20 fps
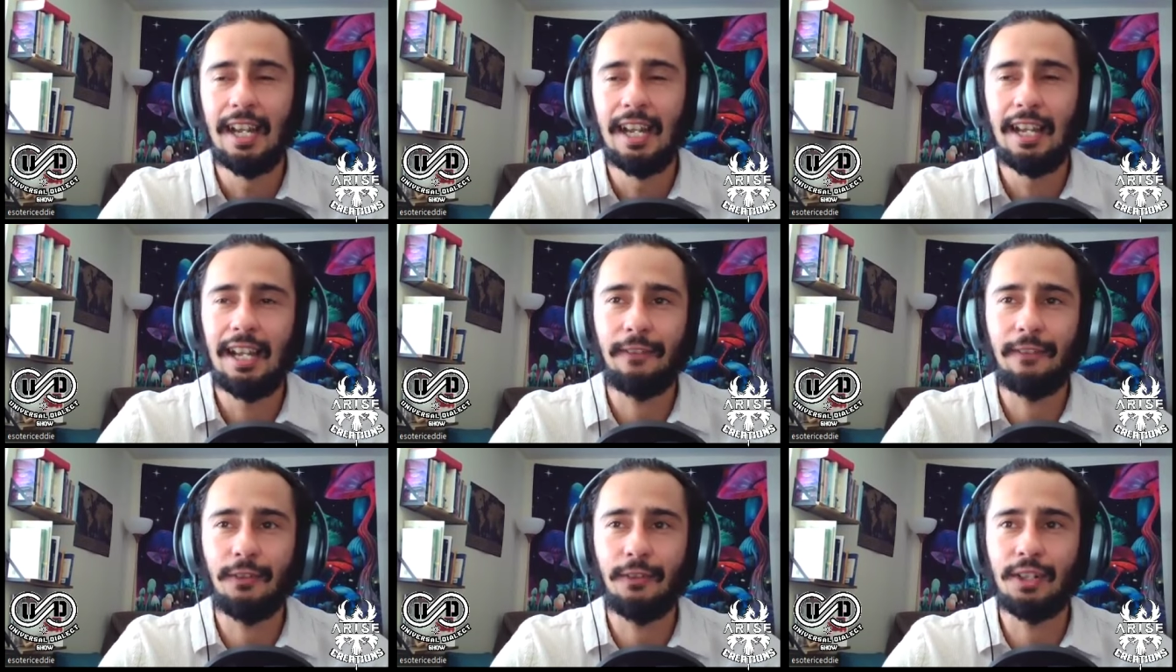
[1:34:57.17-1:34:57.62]

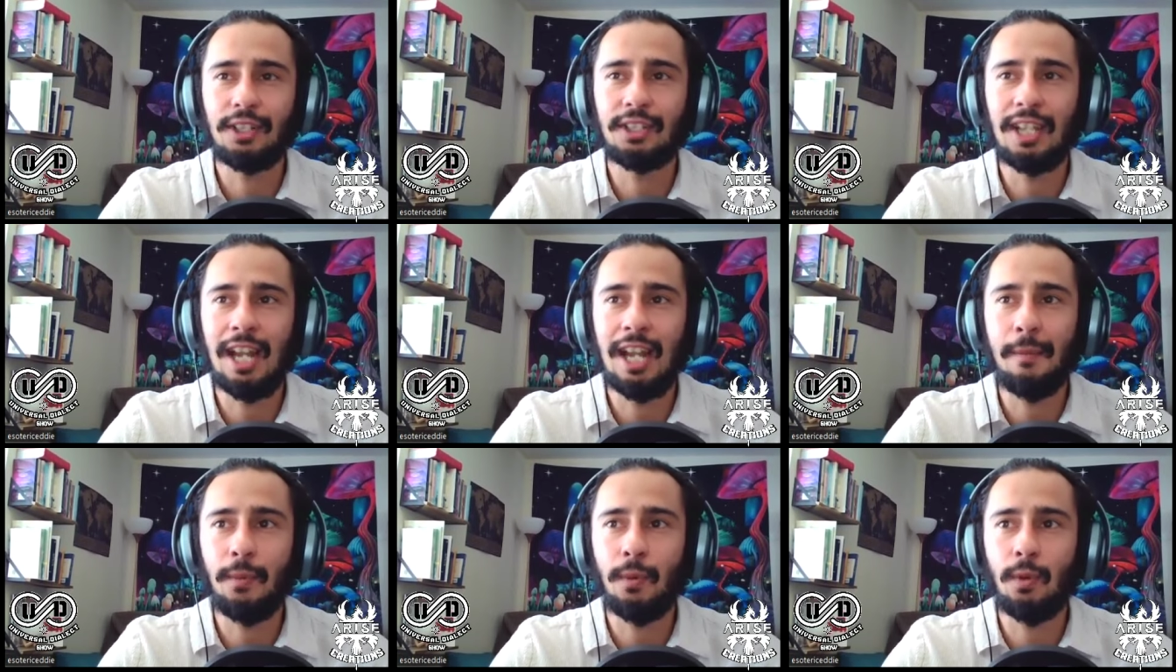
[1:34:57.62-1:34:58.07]
Like for
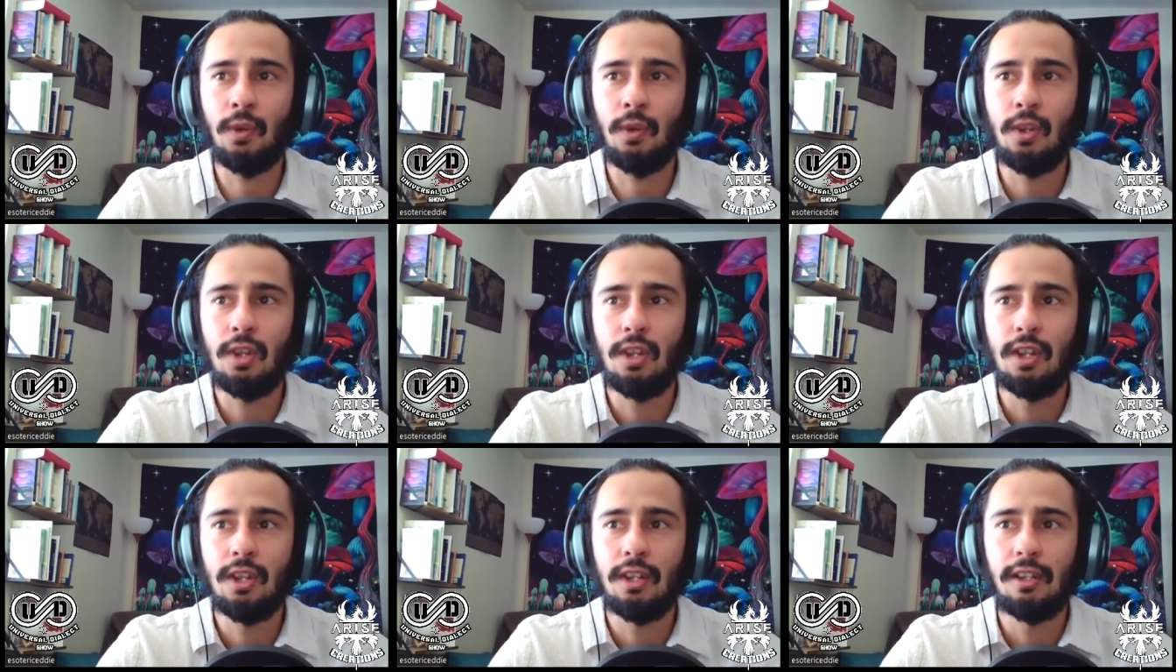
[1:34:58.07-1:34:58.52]

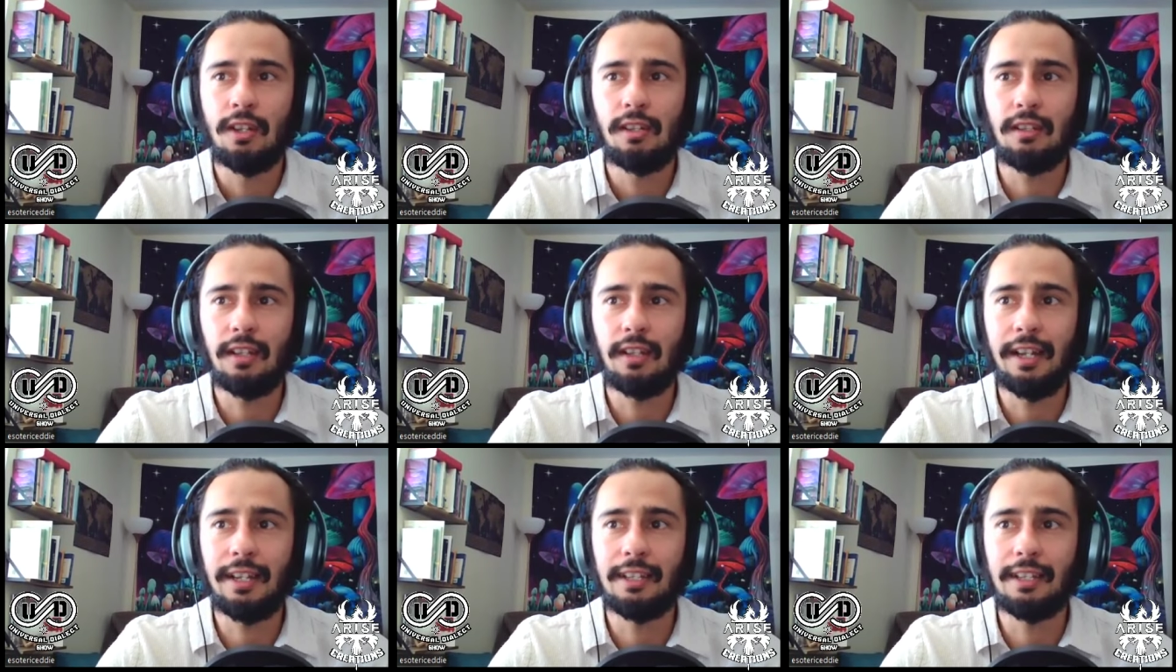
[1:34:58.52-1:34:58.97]
example,
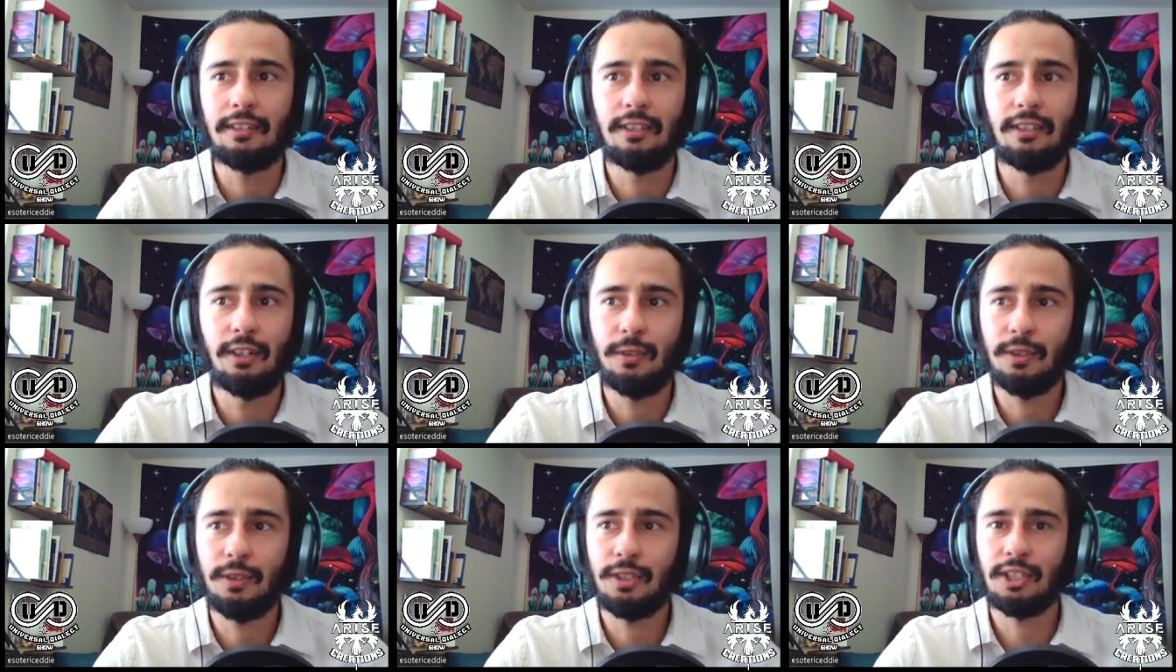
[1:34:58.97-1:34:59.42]
like
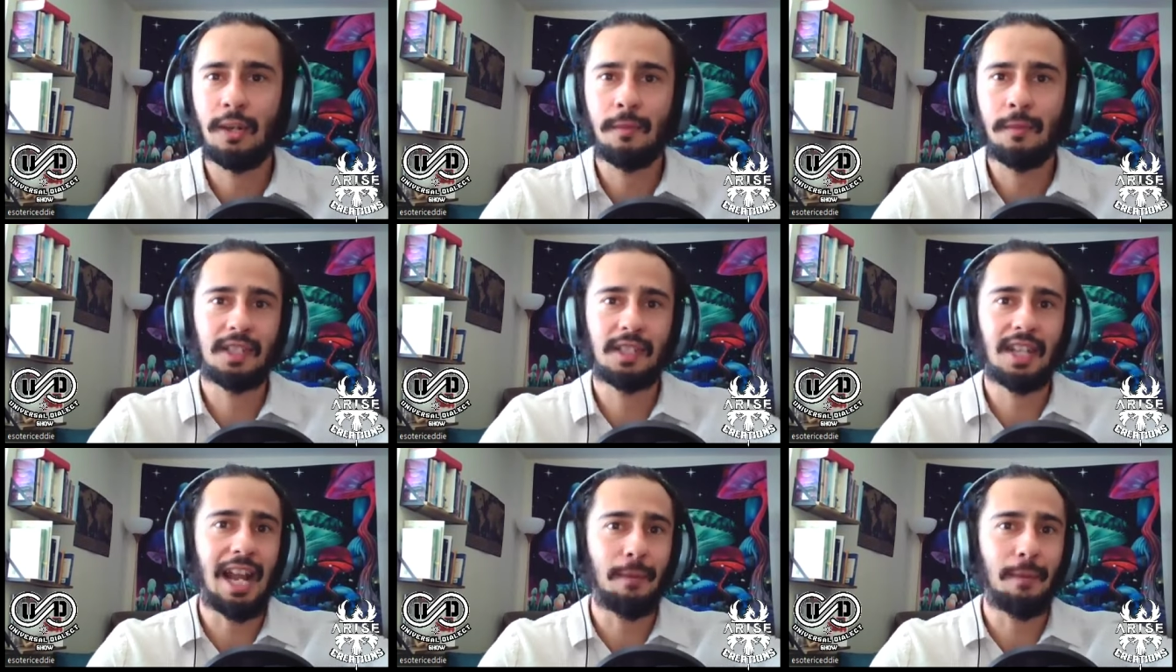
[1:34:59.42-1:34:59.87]
there were
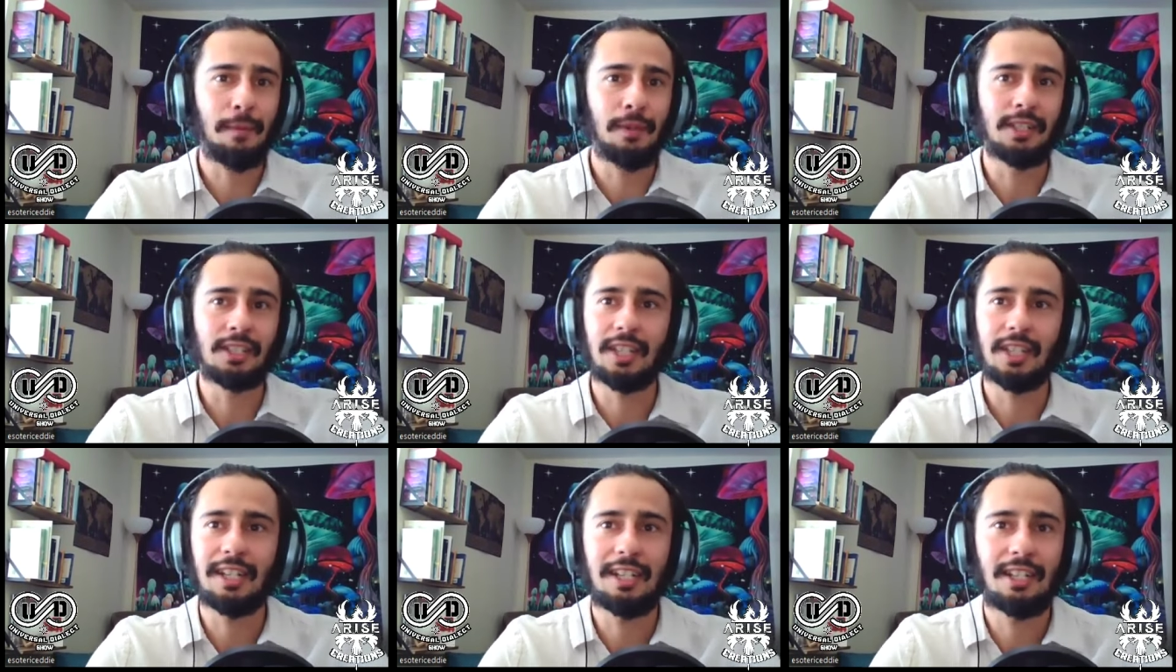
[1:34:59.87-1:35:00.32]
some
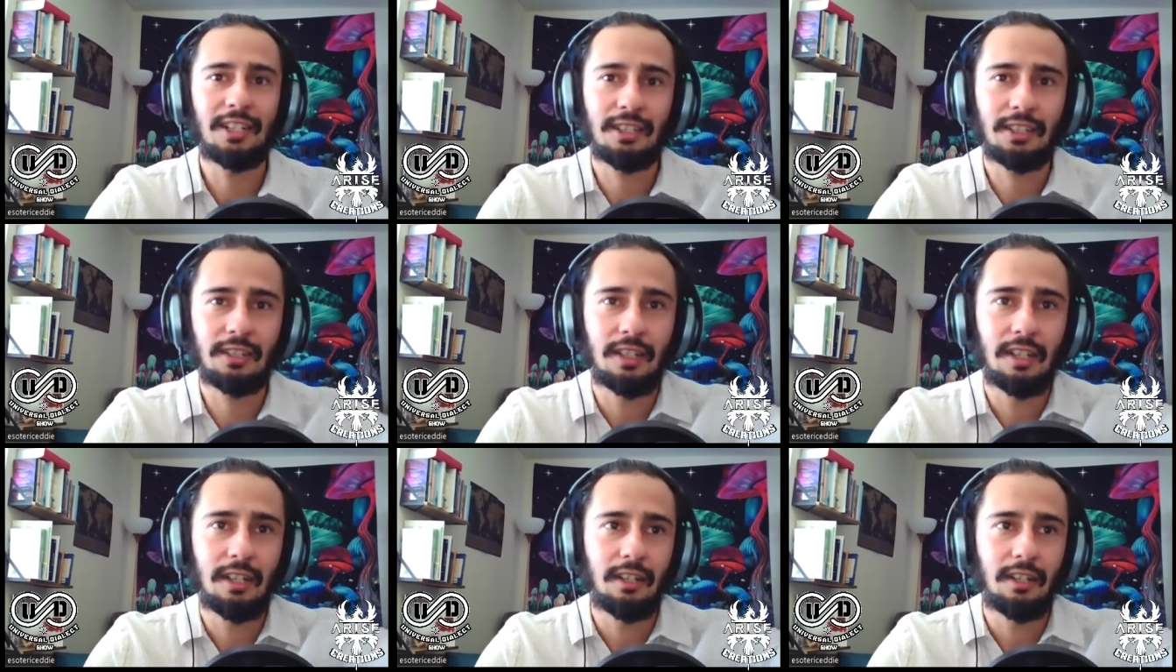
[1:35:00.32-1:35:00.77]
tablets that he
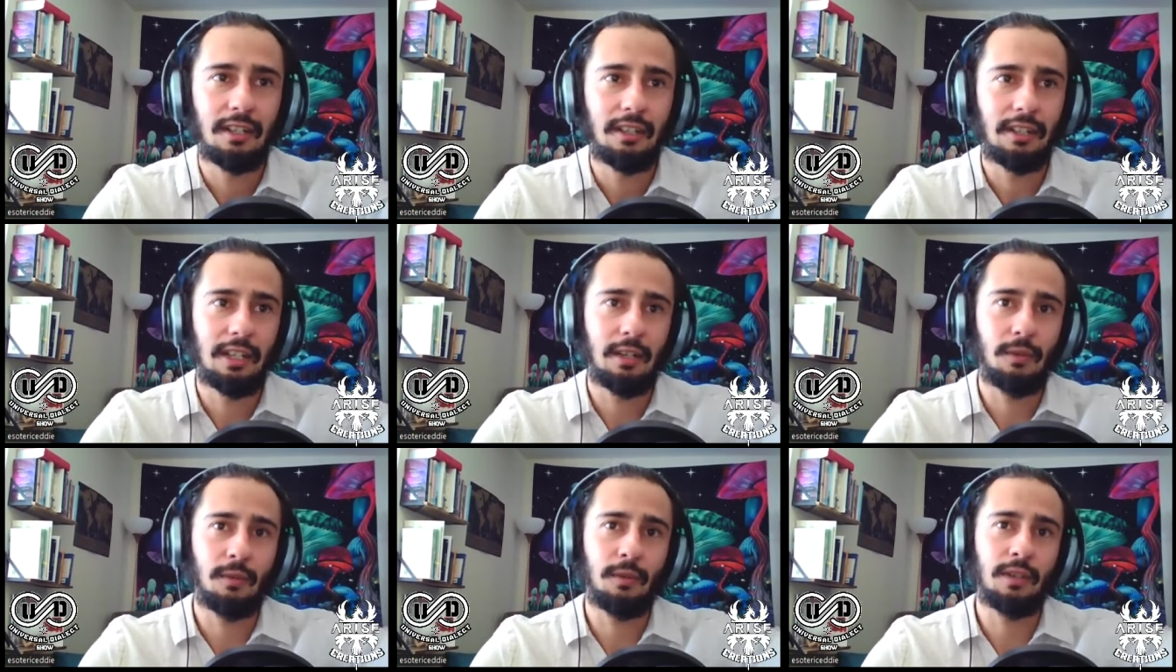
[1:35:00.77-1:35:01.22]
just
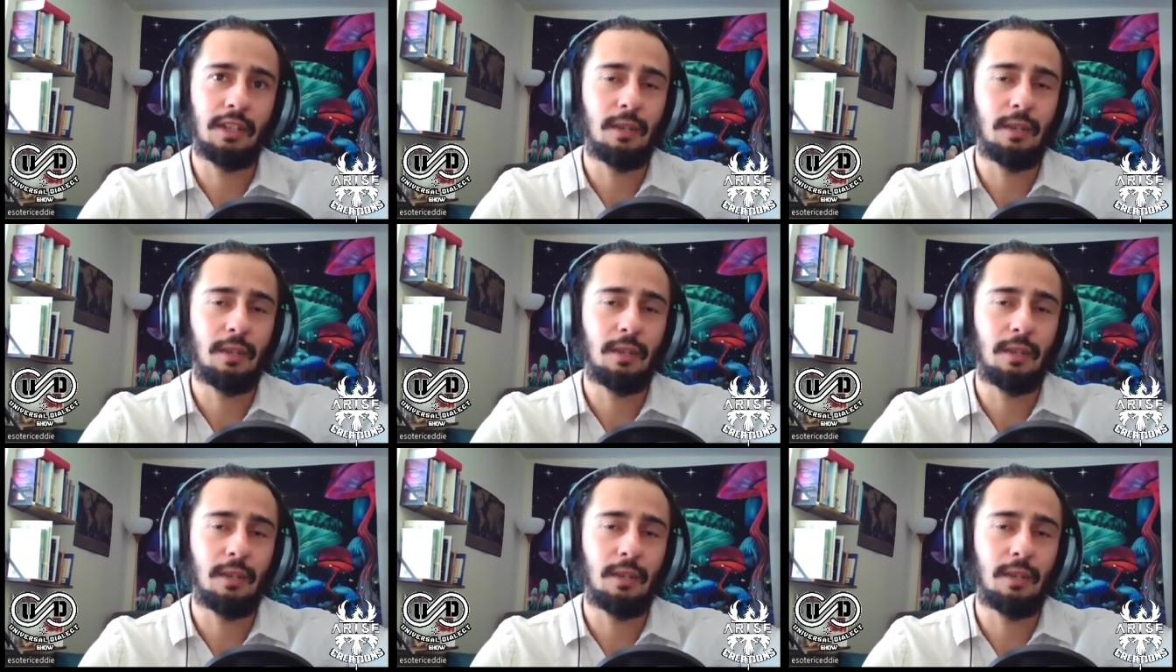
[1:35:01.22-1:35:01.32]
he would